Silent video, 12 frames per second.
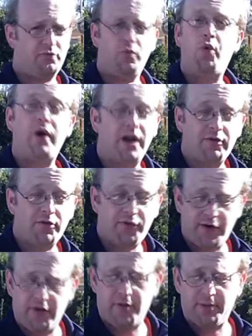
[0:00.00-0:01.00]
of whatever,
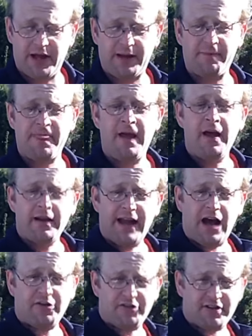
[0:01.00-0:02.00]
fill in the blank.
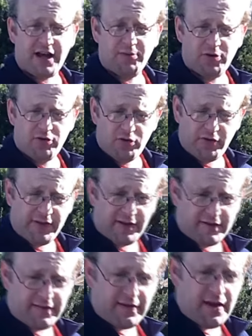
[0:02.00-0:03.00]
Now is the time to do
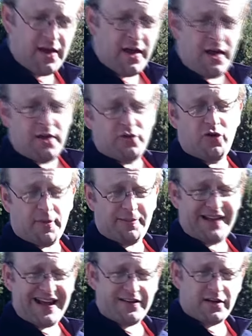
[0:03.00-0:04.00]
this, do the
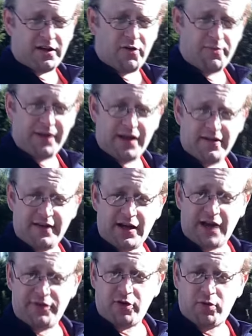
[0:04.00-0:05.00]
planting of it because they
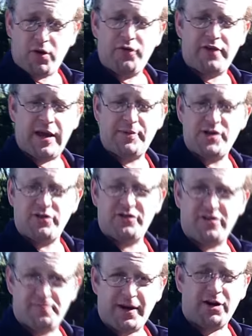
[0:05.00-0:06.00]
got the growth tips and
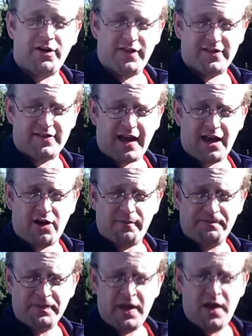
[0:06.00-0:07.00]
you just bury this
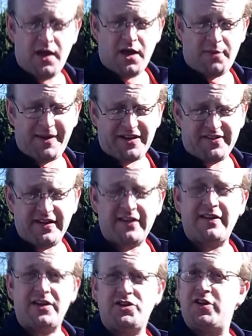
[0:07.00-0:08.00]
down about
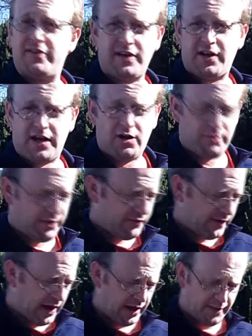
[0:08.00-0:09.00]
six inches and, and it'll be
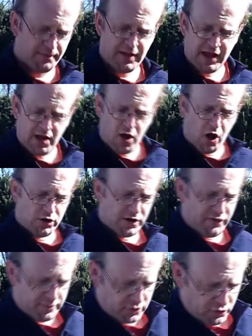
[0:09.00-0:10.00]
fine.
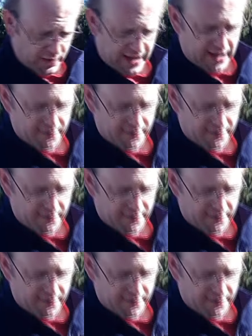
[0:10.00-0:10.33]
All of them do